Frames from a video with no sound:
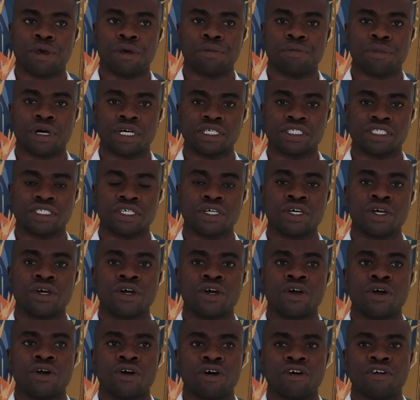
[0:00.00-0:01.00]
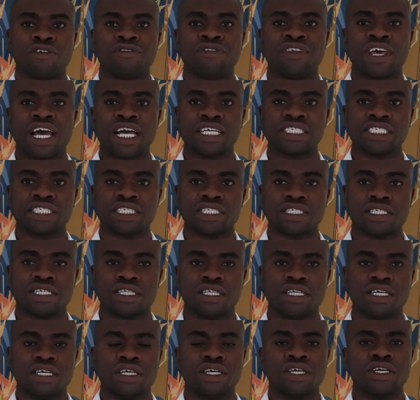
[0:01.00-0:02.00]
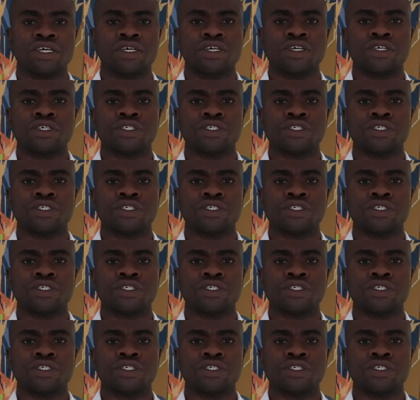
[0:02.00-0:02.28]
papers of the ICTD.